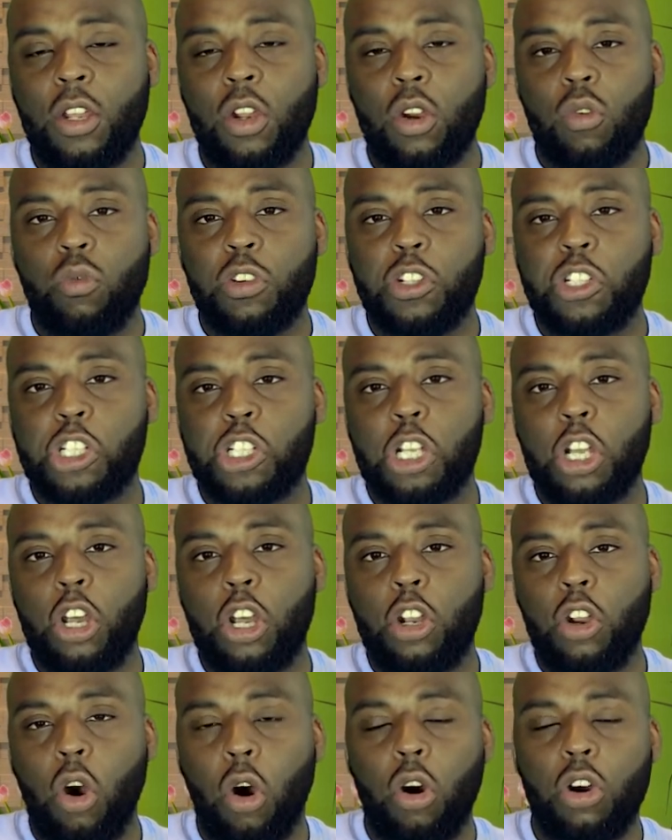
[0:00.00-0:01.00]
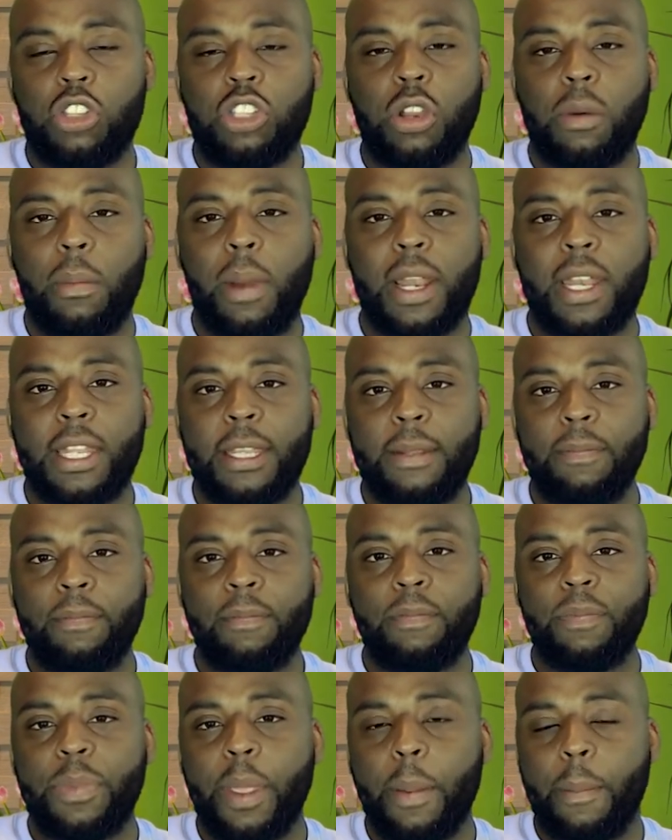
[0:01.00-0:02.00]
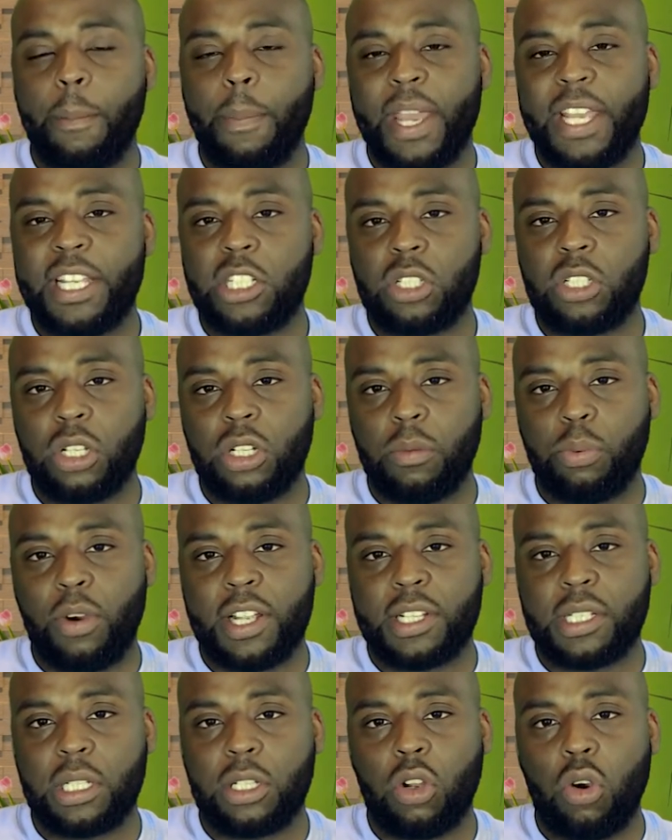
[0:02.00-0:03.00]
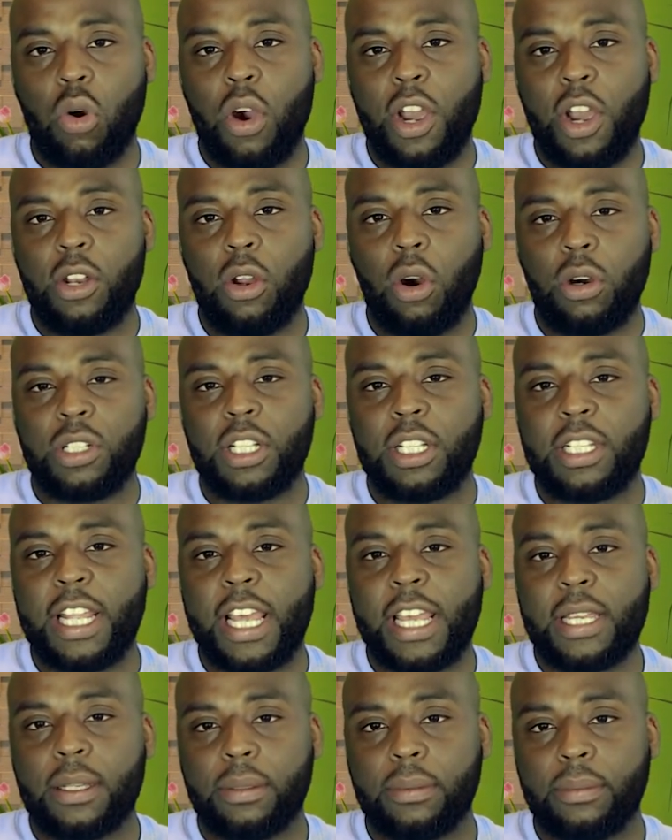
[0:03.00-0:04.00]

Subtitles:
return on your money based on the price of the coin on the day.